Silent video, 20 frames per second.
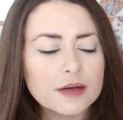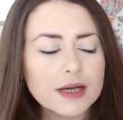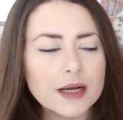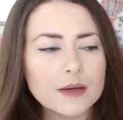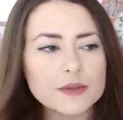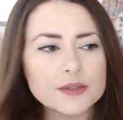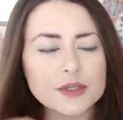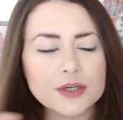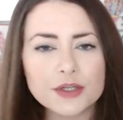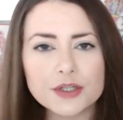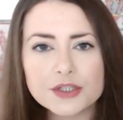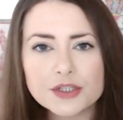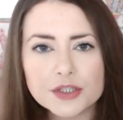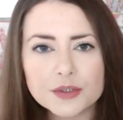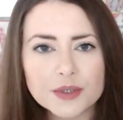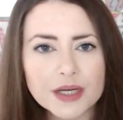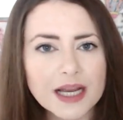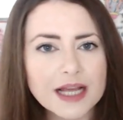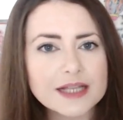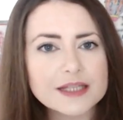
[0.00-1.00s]
I was going to
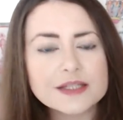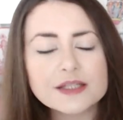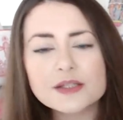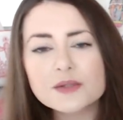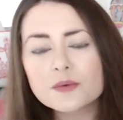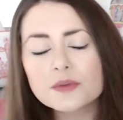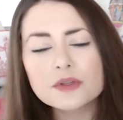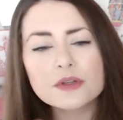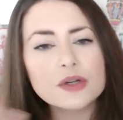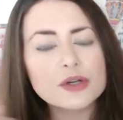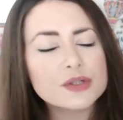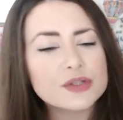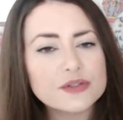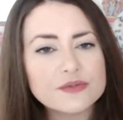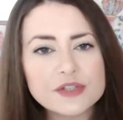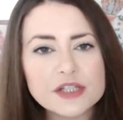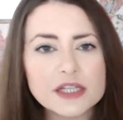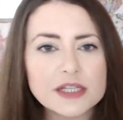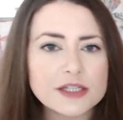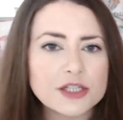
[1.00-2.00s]
do classes with lots
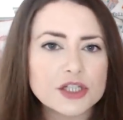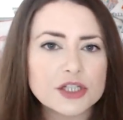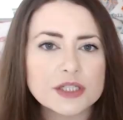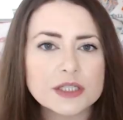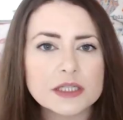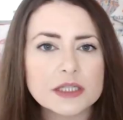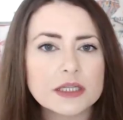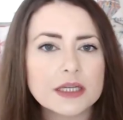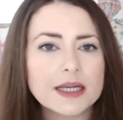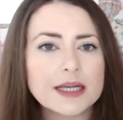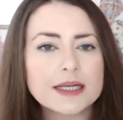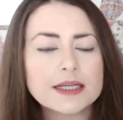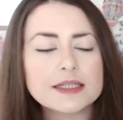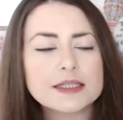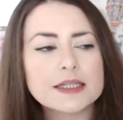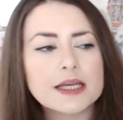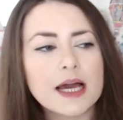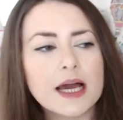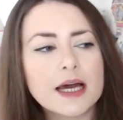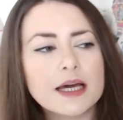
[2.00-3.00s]
of teachers in
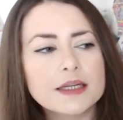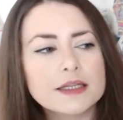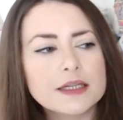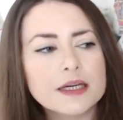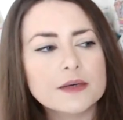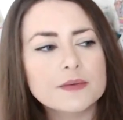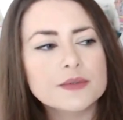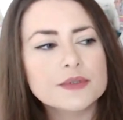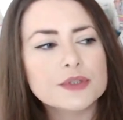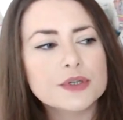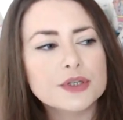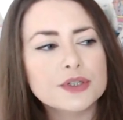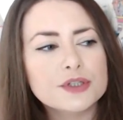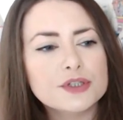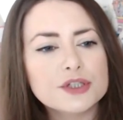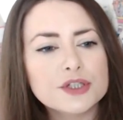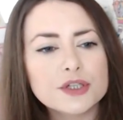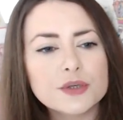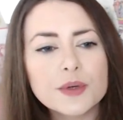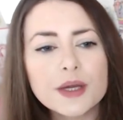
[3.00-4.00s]
it, and I was going
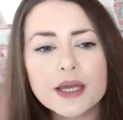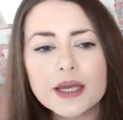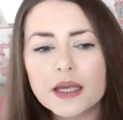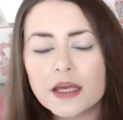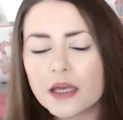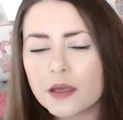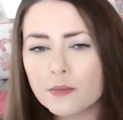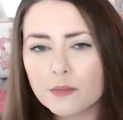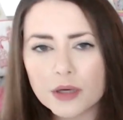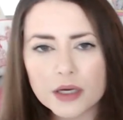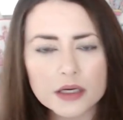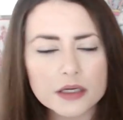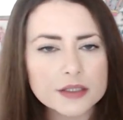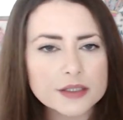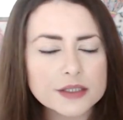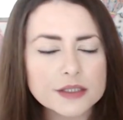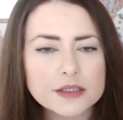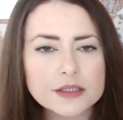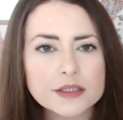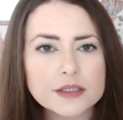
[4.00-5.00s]
to do
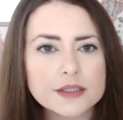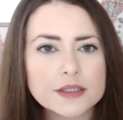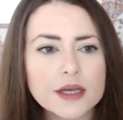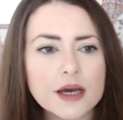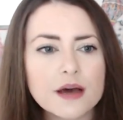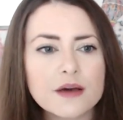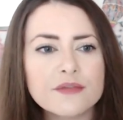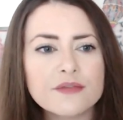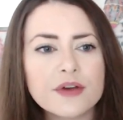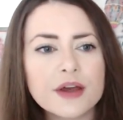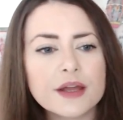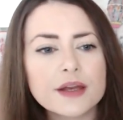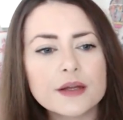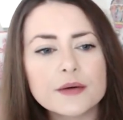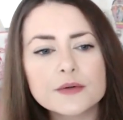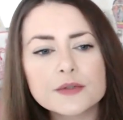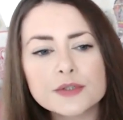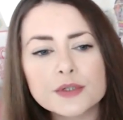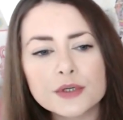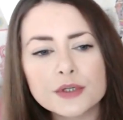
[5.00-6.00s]
in-person stuff, and I
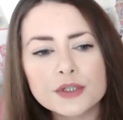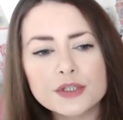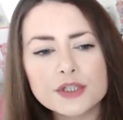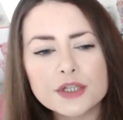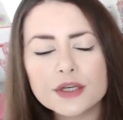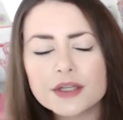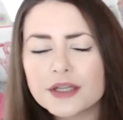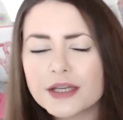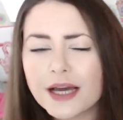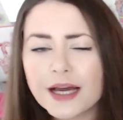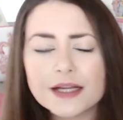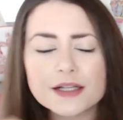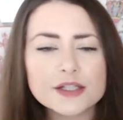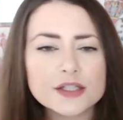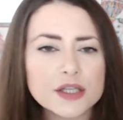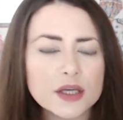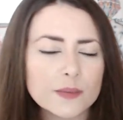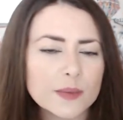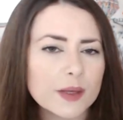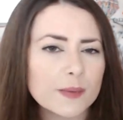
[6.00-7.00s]
was going to do, I had
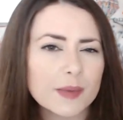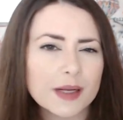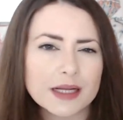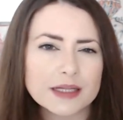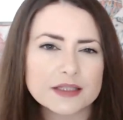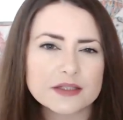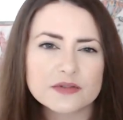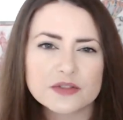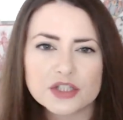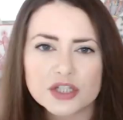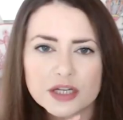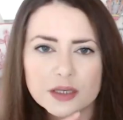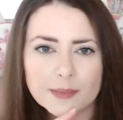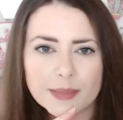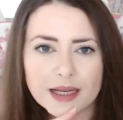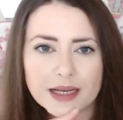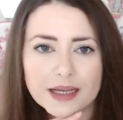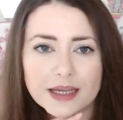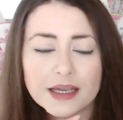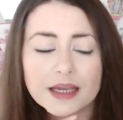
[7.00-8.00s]
so many plans for Jenny
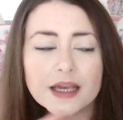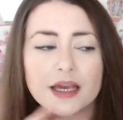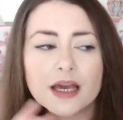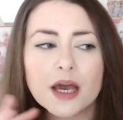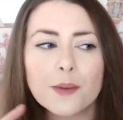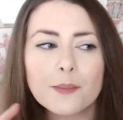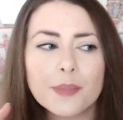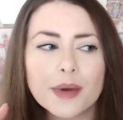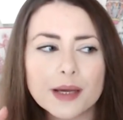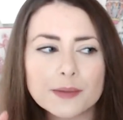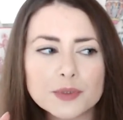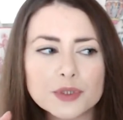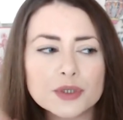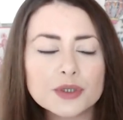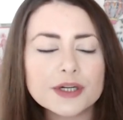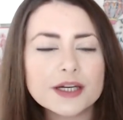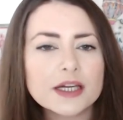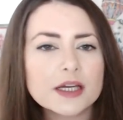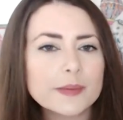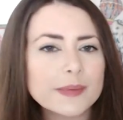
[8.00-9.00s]
Belly, but I'm
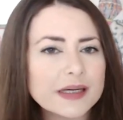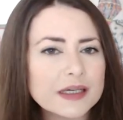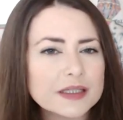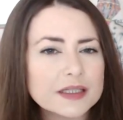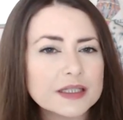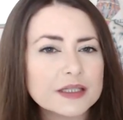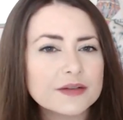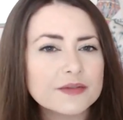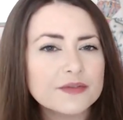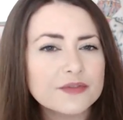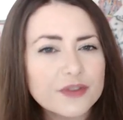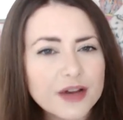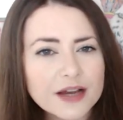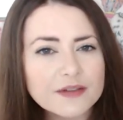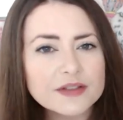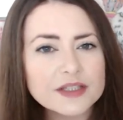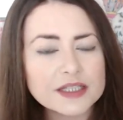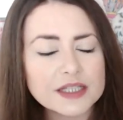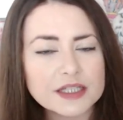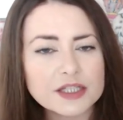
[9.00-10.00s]
talking about
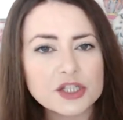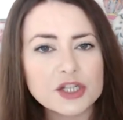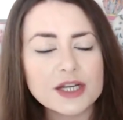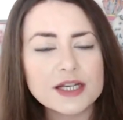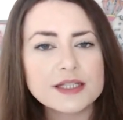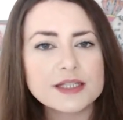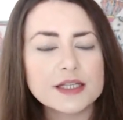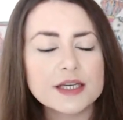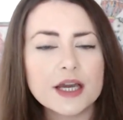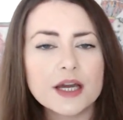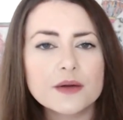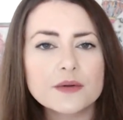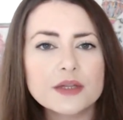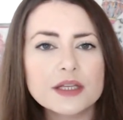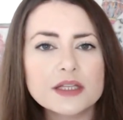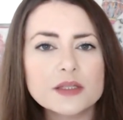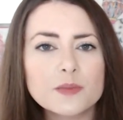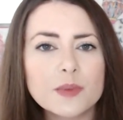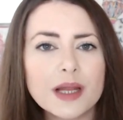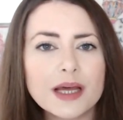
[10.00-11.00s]
5 or 6 years ago
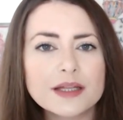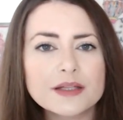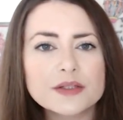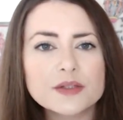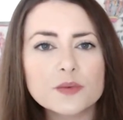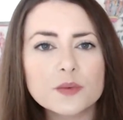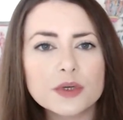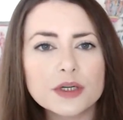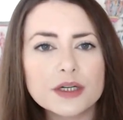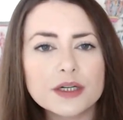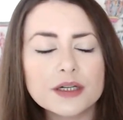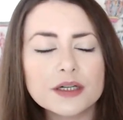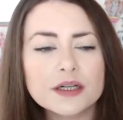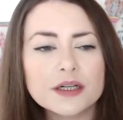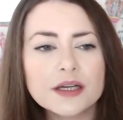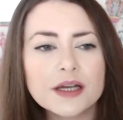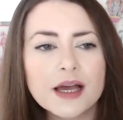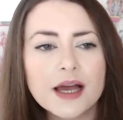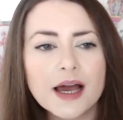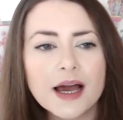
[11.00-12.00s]
these plans were,
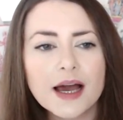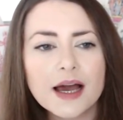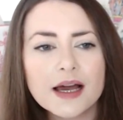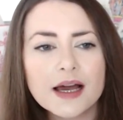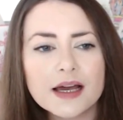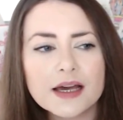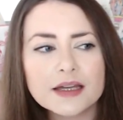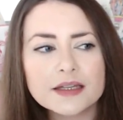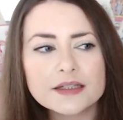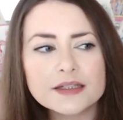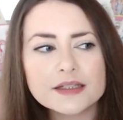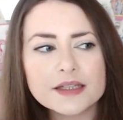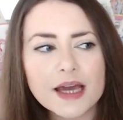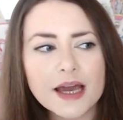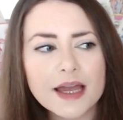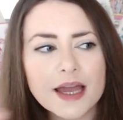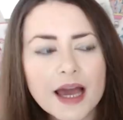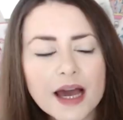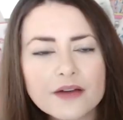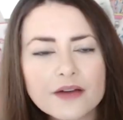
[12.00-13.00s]
and
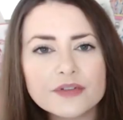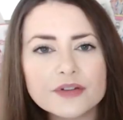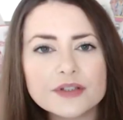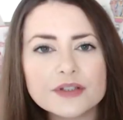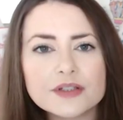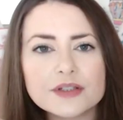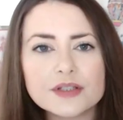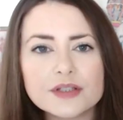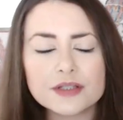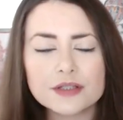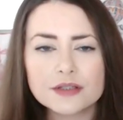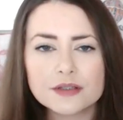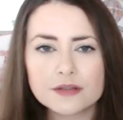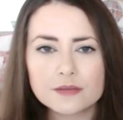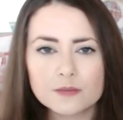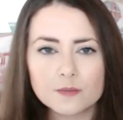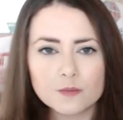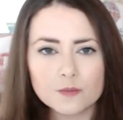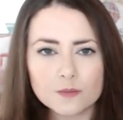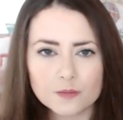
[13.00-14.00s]
I haven't
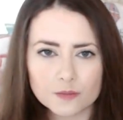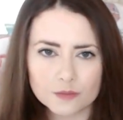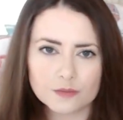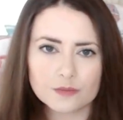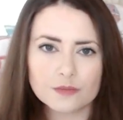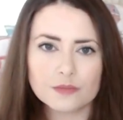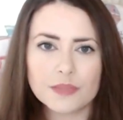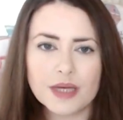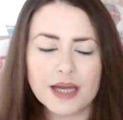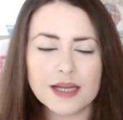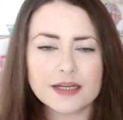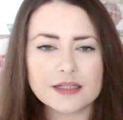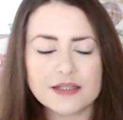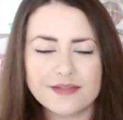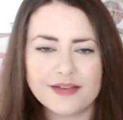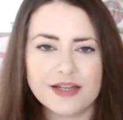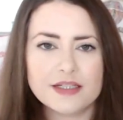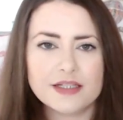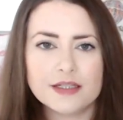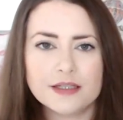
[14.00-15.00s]

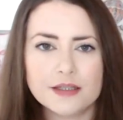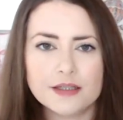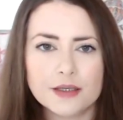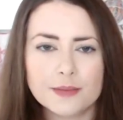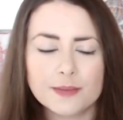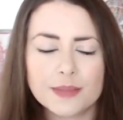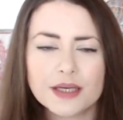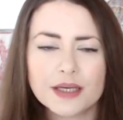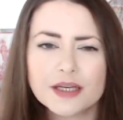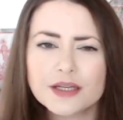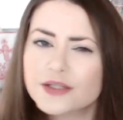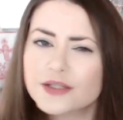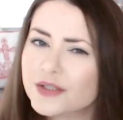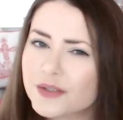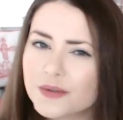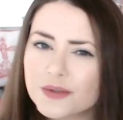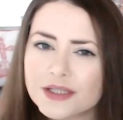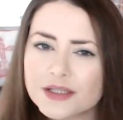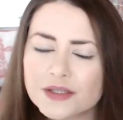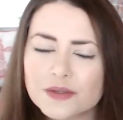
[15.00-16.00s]
activated them.
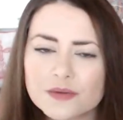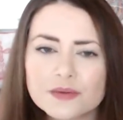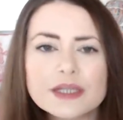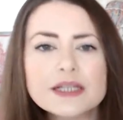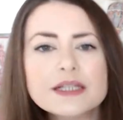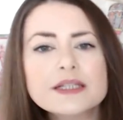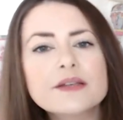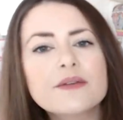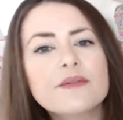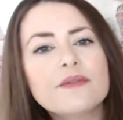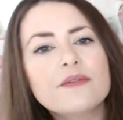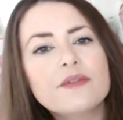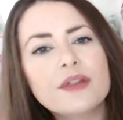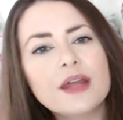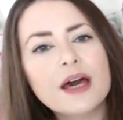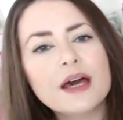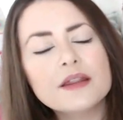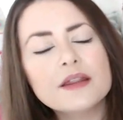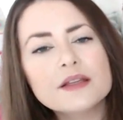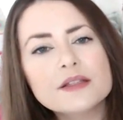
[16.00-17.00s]
So there's a reason for
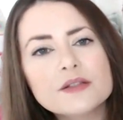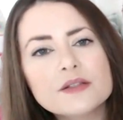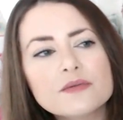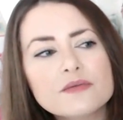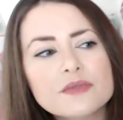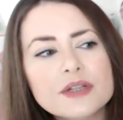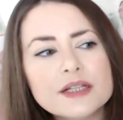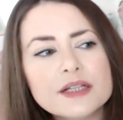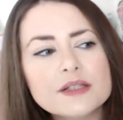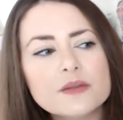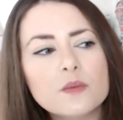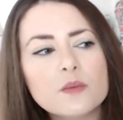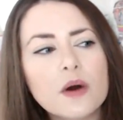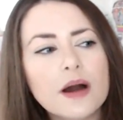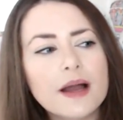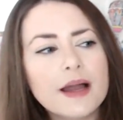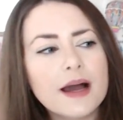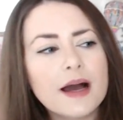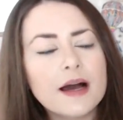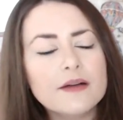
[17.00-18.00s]
that. There's a reason
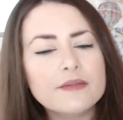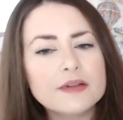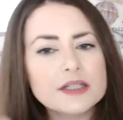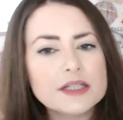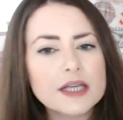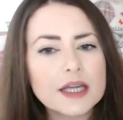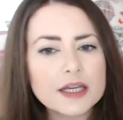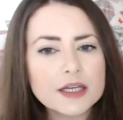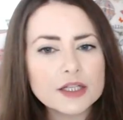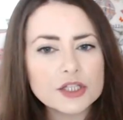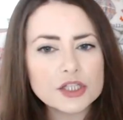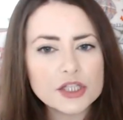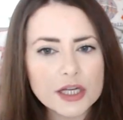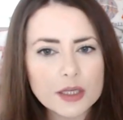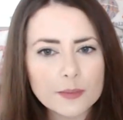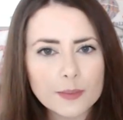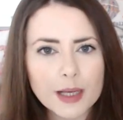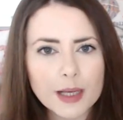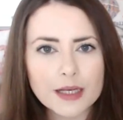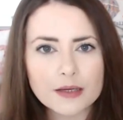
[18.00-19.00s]
why I haven't taken
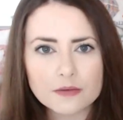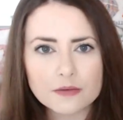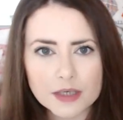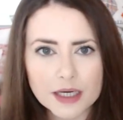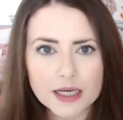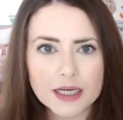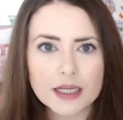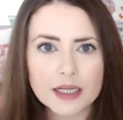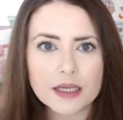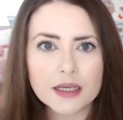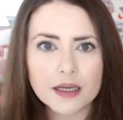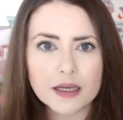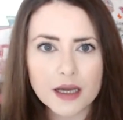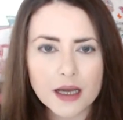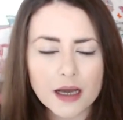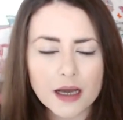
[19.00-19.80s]
Jenny Belly really